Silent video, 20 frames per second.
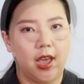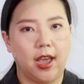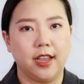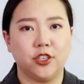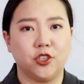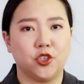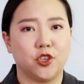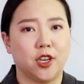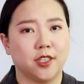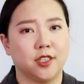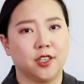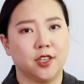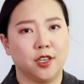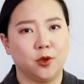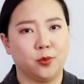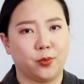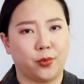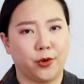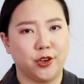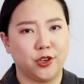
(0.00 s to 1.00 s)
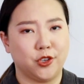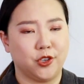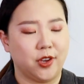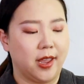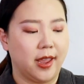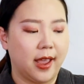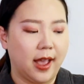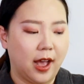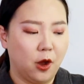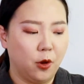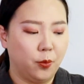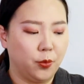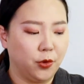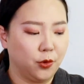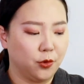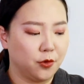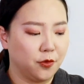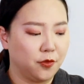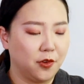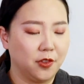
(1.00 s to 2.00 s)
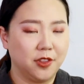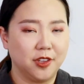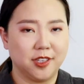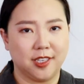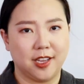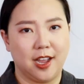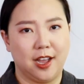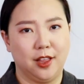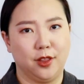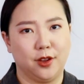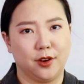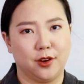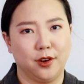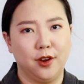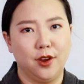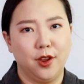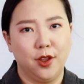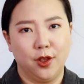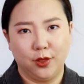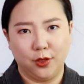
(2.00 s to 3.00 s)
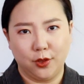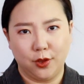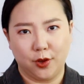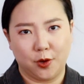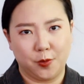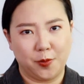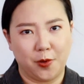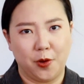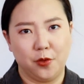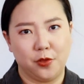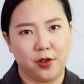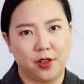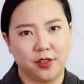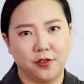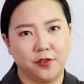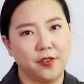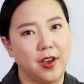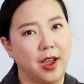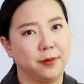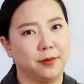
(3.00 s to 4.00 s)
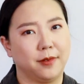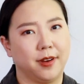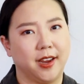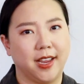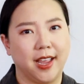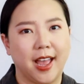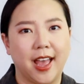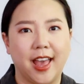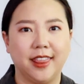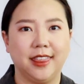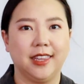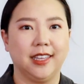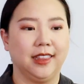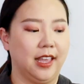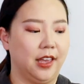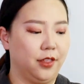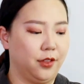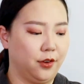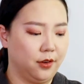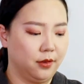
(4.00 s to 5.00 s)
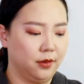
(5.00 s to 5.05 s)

I just could appreciate how beautiful this color look both on the fabric and the leather.